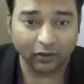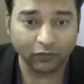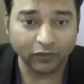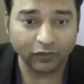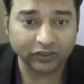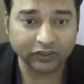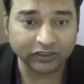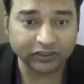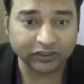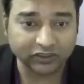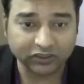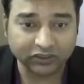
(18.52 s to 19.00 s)

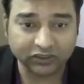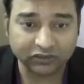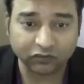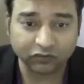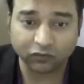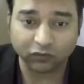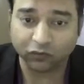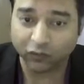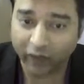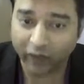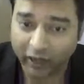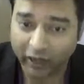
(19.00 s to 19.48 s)
which is
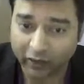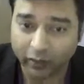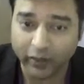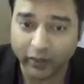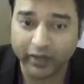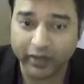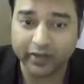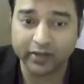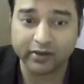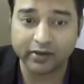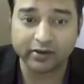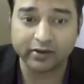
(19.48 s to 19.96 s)
very,
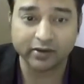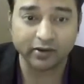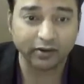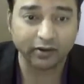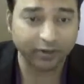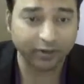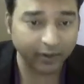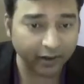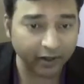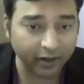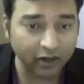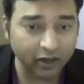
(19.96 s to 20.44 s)
very
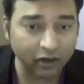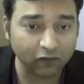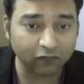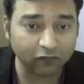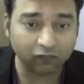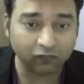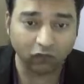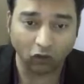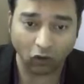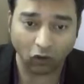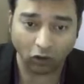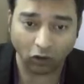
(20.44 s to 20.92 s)
critical
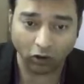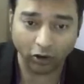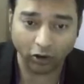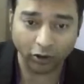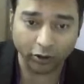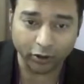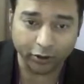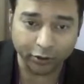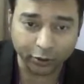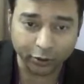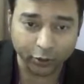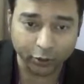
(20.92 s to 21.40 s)

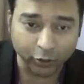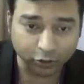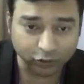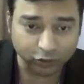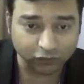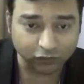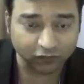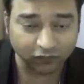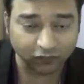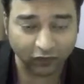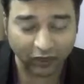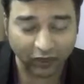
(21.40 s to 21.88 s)
for you
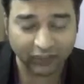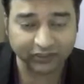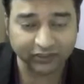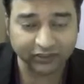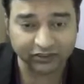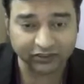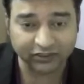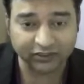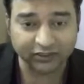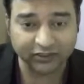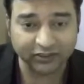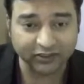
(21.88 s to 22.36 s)
to
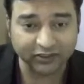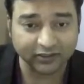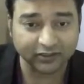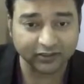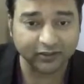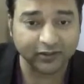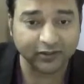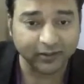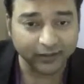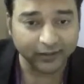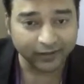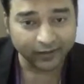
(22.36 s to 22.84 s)
function
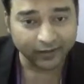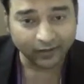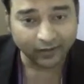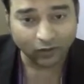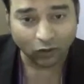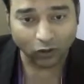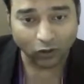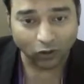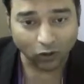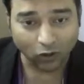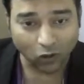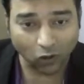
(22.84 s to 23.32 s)
here
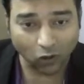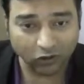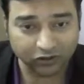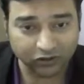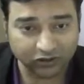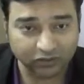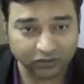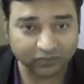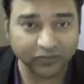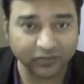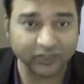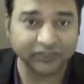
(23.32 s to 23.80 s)
on a
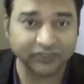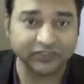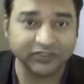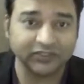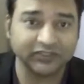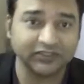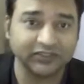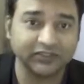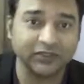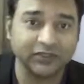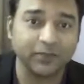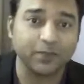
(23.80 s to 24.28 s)
long-term
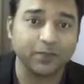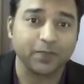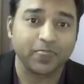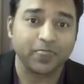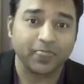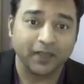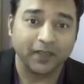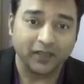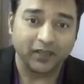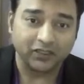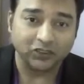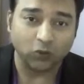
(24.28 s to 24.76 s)
basis.
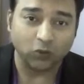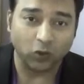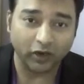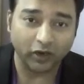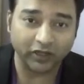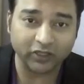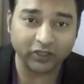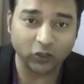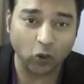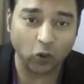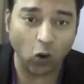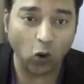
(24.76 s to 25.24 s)
So,
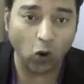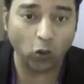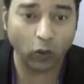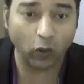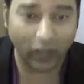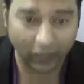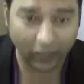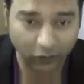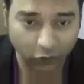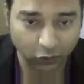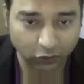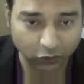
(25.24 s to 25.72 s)
what are the core
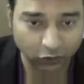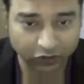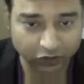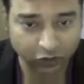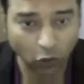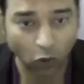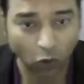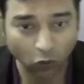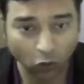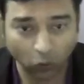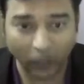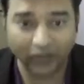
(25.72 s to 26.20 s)
values?
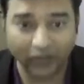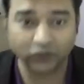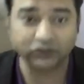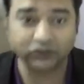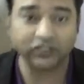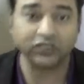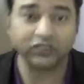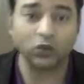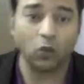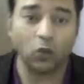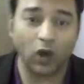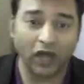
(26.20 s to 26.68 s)
Core values
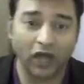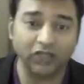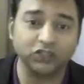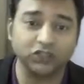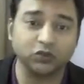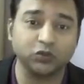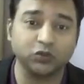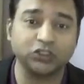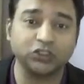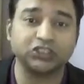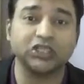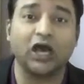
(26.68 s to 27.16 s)
are the
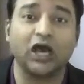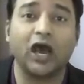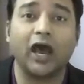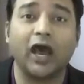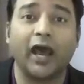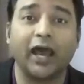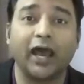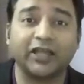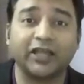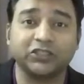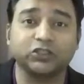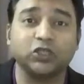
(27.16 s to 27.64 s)
ones which
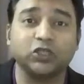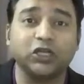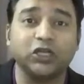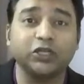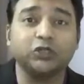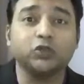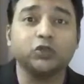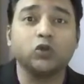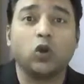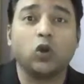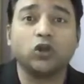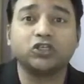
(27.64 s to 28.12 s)
actually
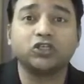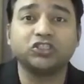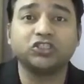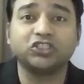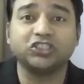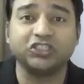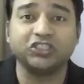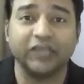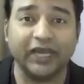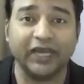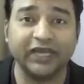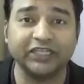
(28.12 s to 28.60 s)
do not
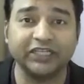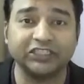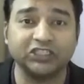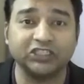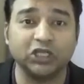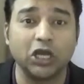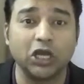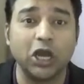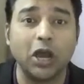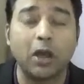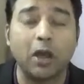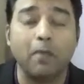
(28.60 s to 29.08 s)

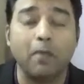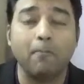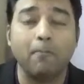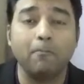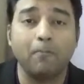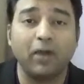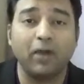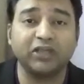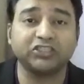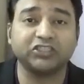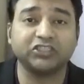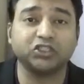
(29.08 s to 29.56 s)
change
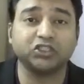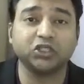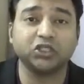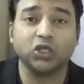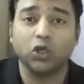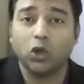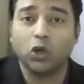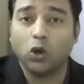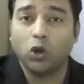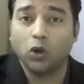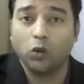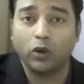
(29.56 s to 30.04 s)
much
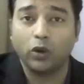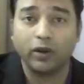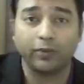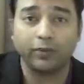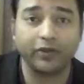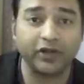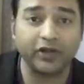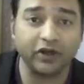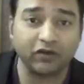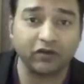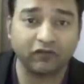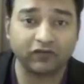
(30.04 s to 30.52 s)
over a
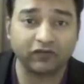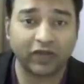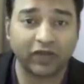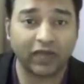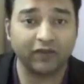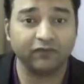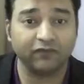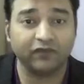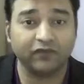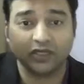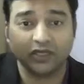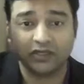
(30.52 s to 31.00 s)
period of
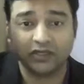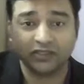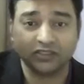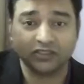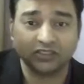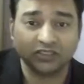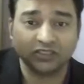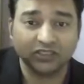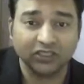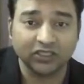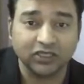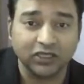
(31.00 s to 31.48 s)
time, whether
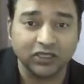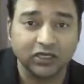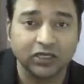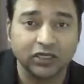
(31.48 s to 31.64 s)
it's